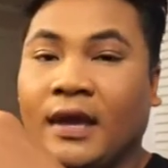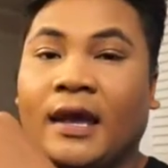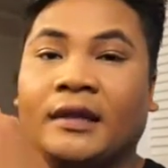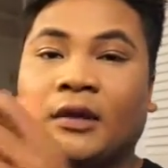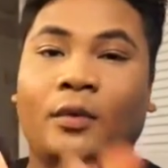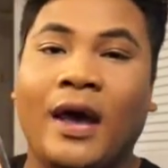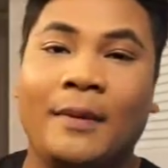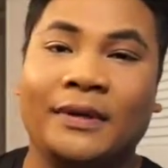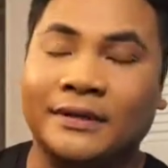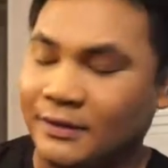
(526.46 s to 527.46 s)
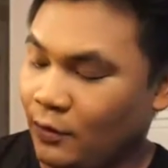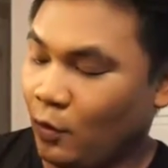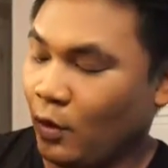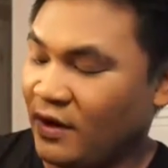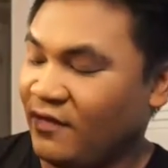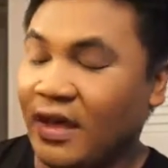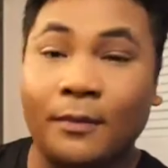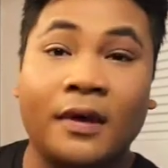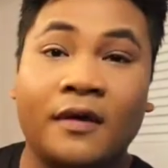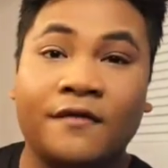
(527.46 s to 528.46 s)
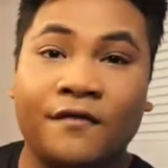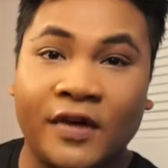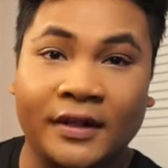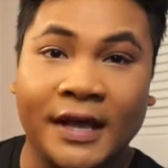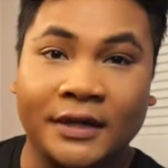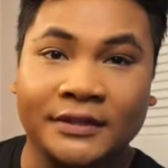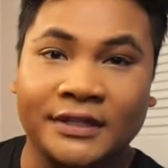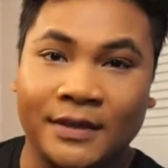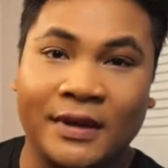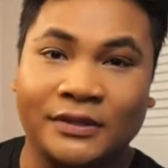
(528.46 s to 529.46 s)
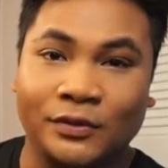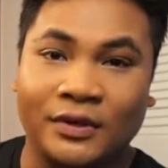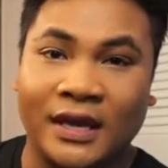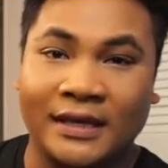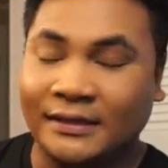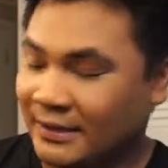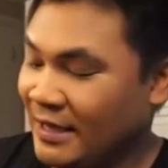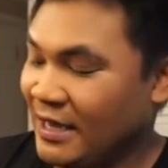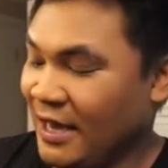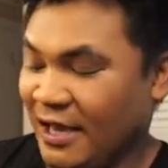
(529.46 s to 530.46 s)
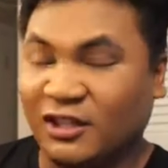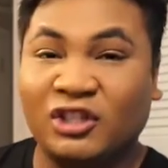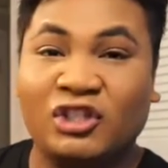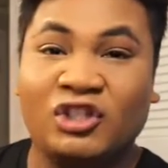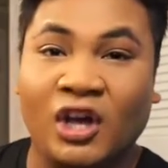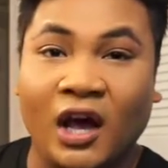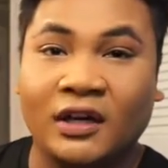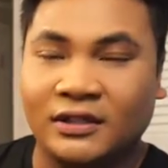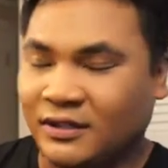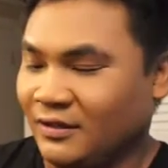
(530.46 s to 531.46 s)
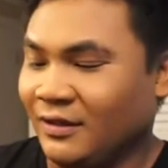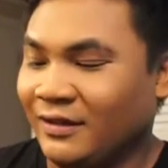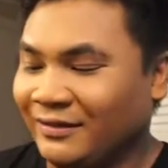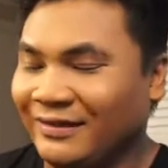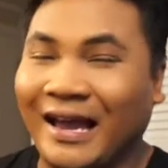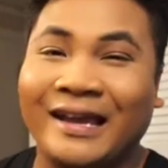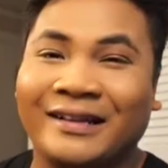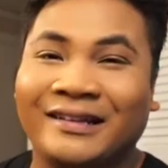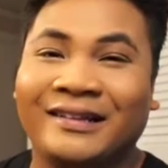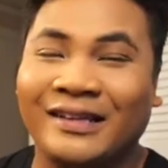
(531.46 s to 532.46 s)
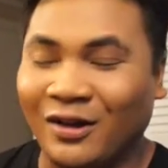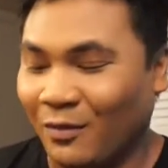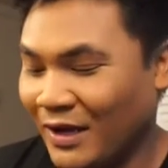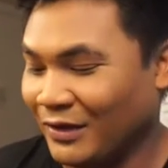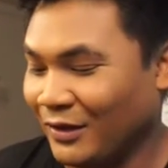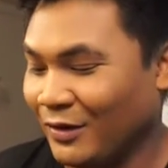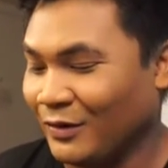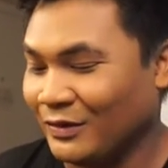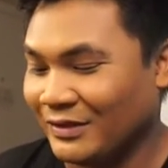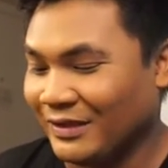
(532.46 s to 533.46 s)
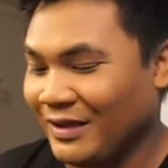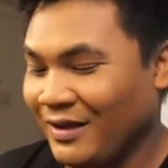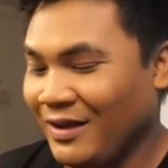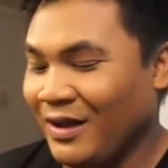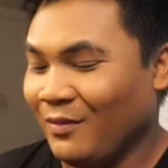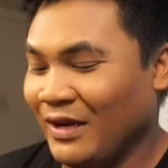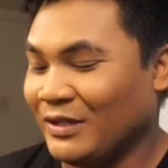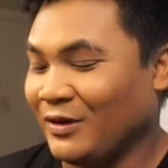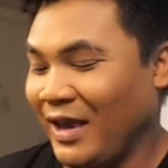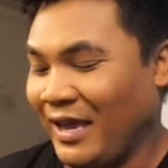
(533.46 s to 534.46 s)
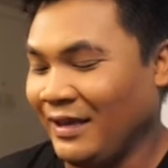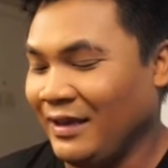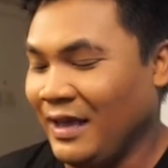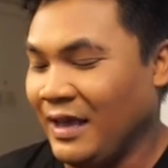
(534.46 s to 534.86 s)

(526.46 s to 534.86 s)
And look what happened. One of them fell out in my suitcase. It sucked. I had to clean all my clothes, but it's okay.